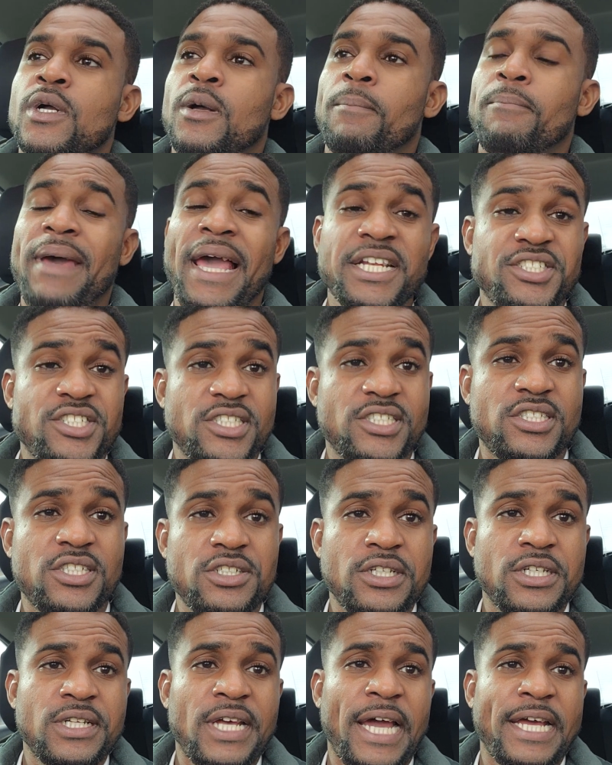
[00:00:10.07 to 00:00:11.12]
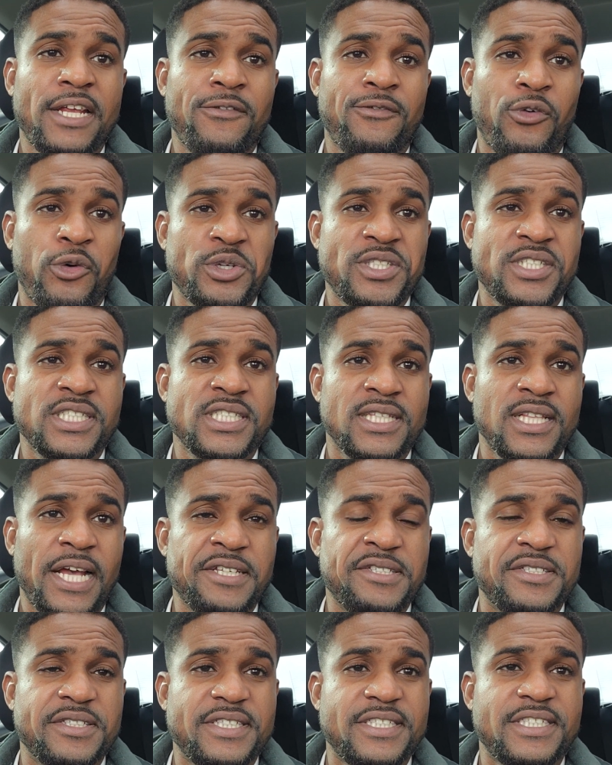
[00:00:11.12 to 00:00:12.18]
Manchester United versus
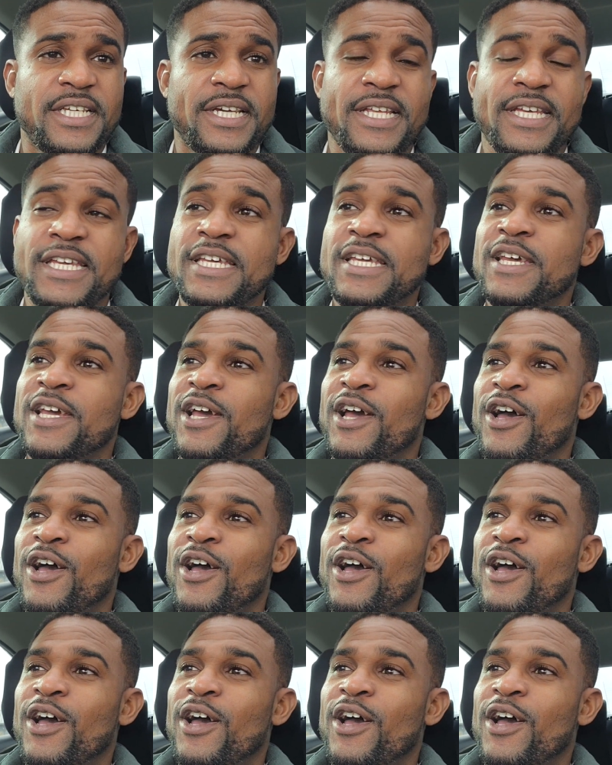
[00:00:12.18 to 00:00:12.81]
Leicester City.